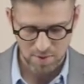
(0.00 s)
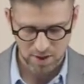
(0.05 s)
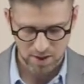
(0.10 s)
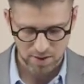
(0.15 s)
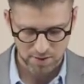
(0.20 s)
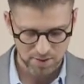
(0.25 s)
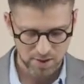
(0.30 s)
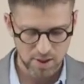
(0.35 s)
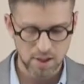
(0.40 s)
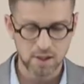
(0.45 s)

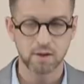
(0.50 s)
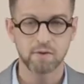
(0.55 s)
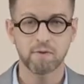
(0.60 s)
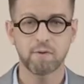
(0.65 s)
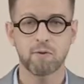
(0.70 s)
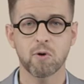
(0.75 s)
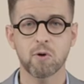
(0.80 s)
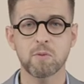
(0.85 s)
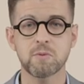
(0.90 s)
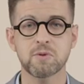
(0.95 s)
because he
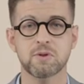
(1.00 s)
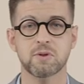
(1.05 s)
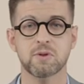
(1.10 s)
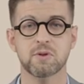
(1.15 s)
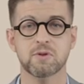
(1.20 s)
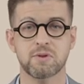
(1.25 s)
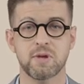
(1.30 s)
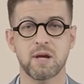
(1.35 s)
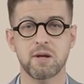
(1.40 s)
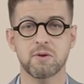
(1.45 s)
conforms to
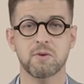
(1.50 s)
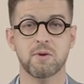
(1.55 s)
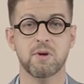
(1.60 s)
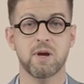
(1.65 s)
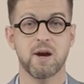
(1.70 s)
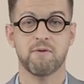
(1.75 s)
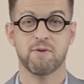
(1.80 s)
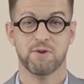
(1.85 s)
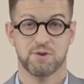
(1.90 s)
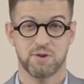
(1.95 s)
the standard
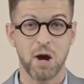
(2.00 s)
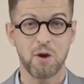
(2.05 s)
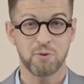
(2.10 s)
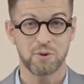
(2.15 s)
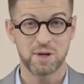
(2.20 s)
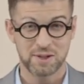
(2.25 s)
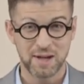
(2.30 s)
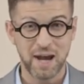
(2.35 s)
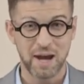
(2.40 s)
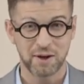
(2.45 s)
of his
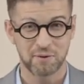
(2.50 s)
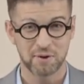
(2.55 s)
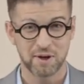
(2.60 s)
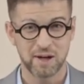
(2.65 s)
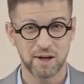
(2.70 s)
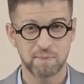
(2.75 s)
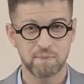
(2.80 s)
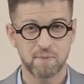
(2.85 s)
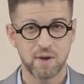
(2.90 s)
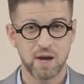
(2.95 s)
own
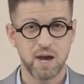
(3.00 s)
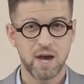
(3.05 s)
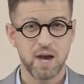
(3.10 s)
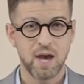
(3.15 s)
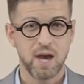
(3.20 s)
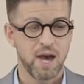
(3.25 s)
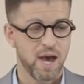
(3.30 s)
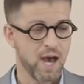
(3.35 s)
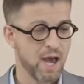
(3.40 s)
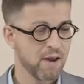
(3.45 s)
integrity.
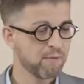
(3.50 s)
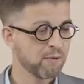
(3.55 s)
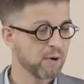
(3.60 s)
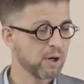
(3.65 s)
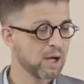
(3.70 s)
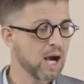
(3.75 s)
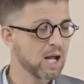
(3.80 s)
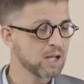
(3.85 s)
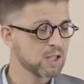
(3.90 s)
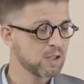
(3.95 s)
And for
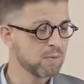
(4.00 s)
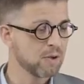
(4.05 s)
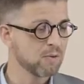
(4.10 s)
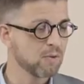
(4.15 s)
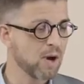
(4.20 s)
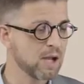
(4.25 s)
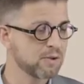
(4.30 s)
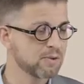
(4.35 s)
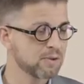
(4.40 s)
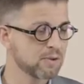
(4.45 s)
God to be
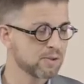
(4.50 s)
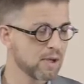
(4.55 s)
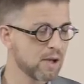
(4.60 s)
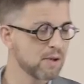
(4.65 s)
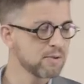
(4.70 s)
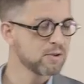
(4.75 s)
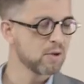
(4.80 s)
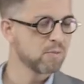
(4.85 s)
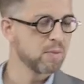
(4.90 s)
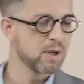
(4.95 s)
righteous
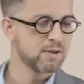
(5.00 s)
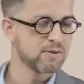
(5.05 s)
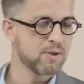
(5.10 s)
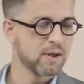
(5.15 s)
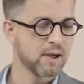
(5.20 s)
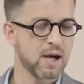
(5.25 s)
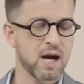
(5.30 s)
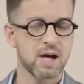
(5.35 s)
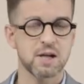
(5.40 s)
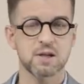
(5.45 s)
also means
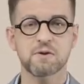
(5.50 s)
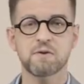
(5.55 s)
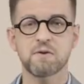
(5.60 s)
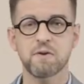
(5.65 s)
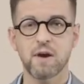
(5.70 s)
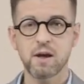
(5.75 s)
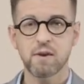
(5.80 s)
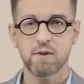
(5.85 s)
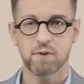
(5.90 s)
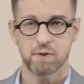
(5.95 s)
that God is
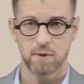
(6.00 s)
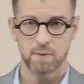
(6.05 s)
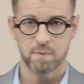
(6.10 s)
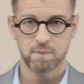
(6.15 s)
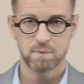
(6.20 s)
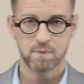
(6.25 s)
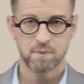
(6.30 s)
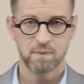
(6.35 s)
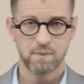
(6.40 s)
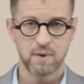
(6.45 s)
faithful
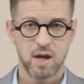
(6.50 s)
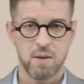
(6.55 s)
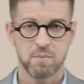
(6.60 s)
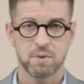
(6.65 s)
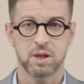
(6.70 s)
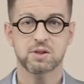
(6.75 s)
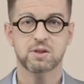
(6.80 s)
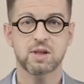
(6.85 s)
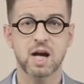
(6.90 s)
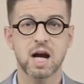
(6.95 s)

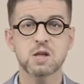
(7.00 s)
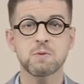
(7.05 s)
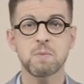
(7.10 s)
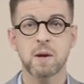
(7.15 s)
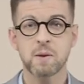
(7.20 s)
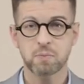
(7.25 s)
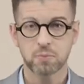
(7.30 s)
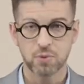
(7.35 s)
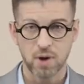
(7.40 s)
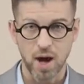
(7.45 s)
because God's
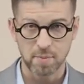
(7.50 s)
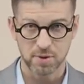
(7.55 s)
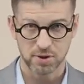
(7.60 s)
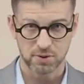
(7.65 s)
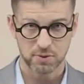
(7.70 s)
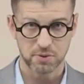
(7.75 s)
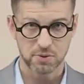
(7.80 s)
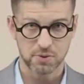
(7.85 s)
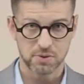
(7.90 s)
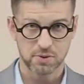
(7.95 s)
made
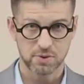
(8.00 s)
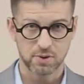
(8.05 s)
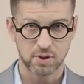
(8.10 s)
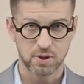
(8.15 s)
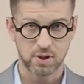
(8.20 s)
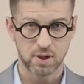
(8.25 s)
promises.